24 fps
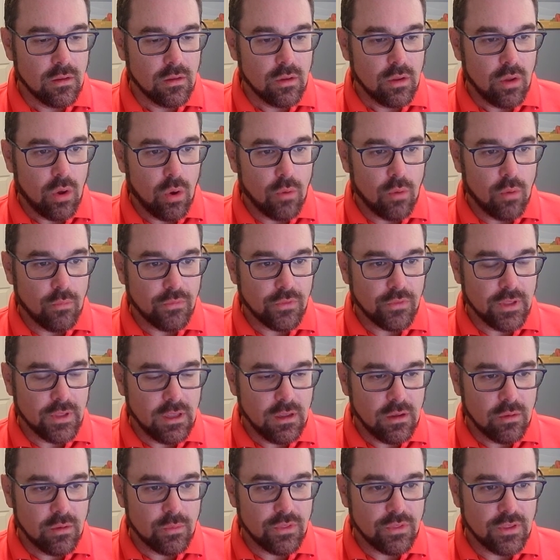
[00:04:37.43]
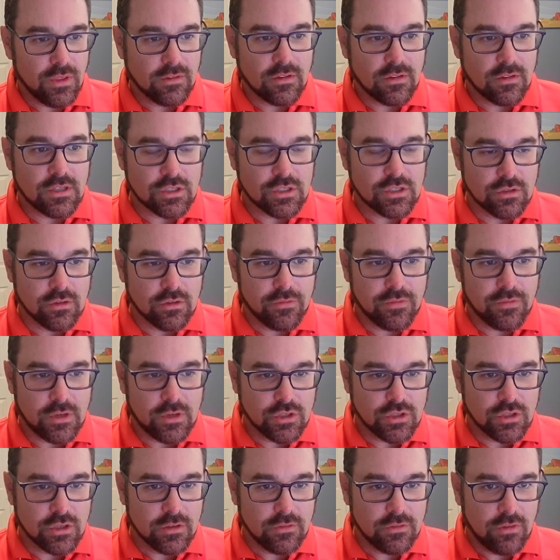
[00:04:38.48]
Hopefully, with these additional
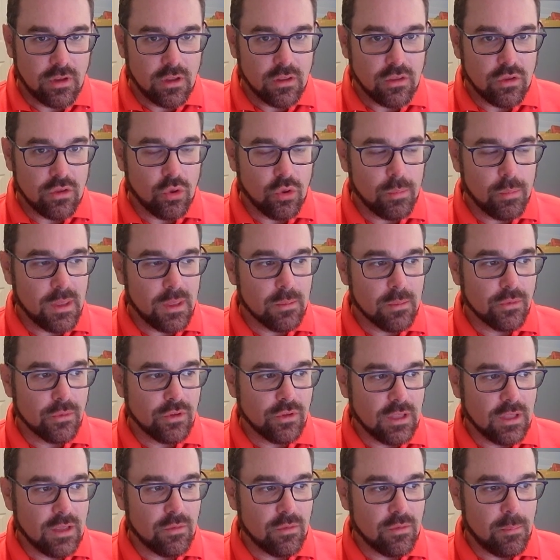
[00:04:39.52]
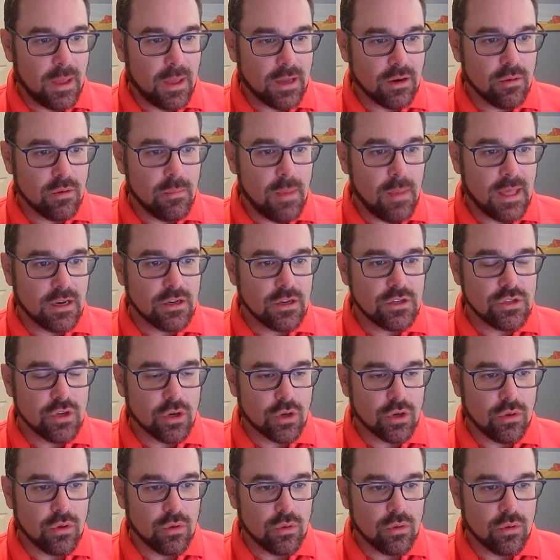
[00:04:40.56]
features, you'll be able to even better manage your
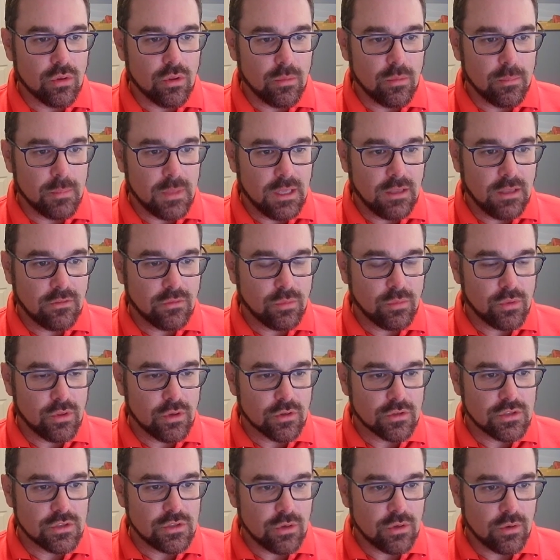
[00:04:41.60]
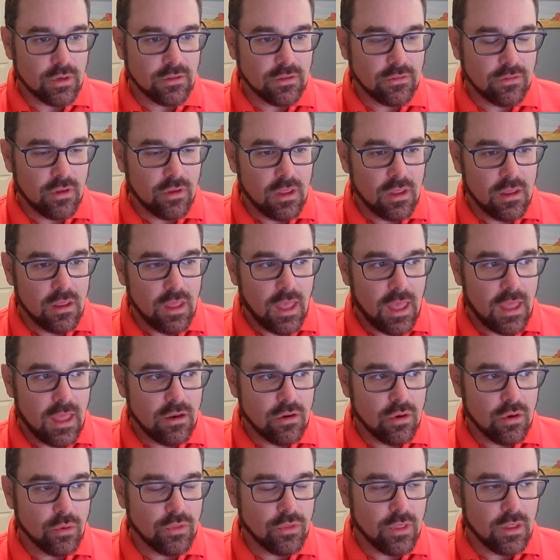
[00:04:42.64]
Google Meets with your students, and
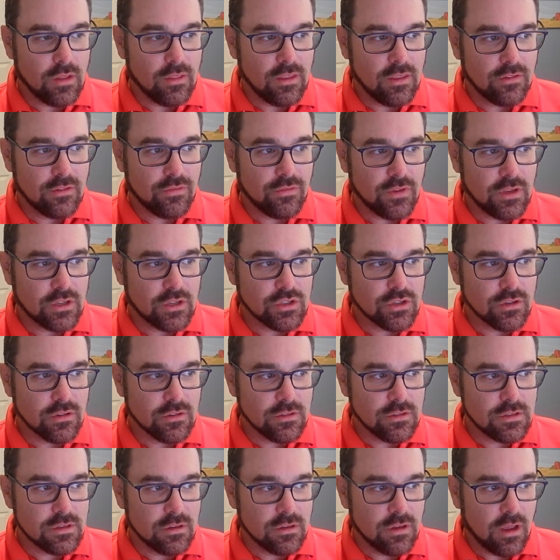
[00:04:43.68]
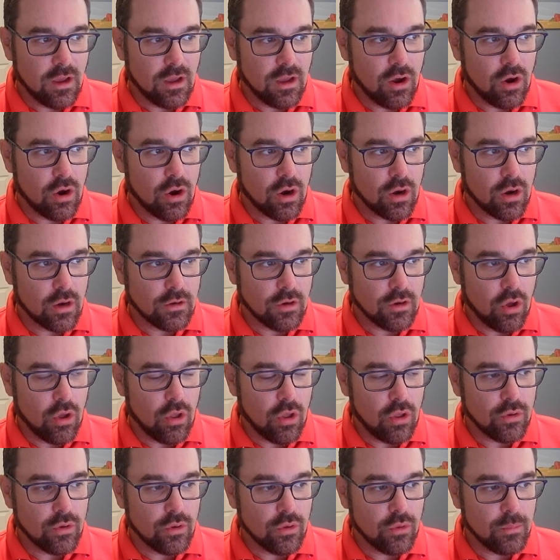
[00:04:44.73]
note that these features are in all
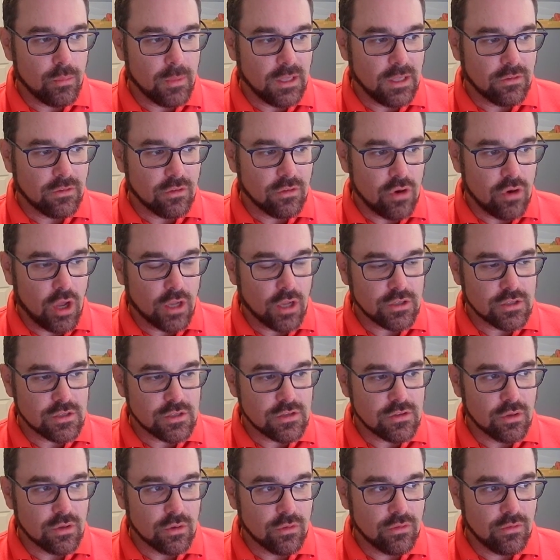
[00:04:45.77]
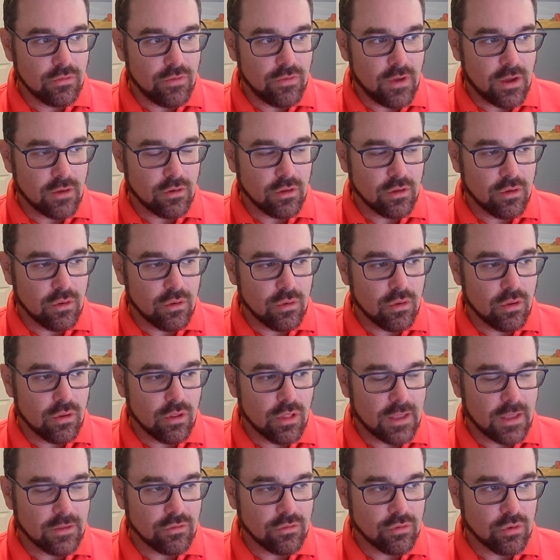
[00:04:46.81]
Google Meets, not just those found in Google
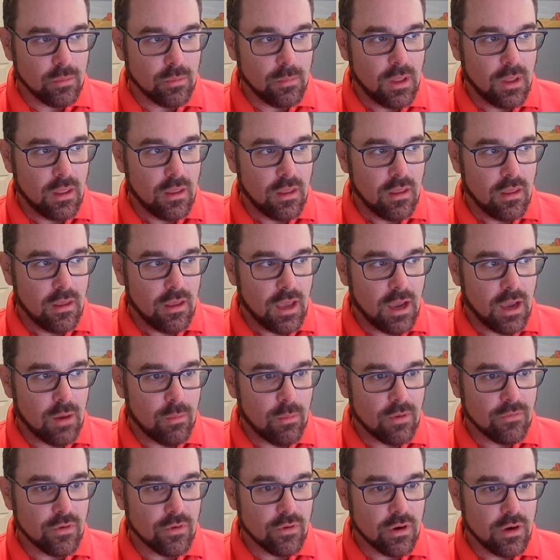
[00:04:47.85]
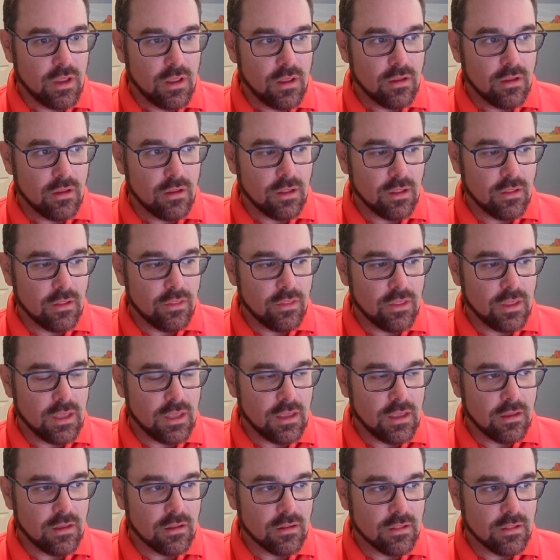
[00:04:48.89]
Classroom. However, the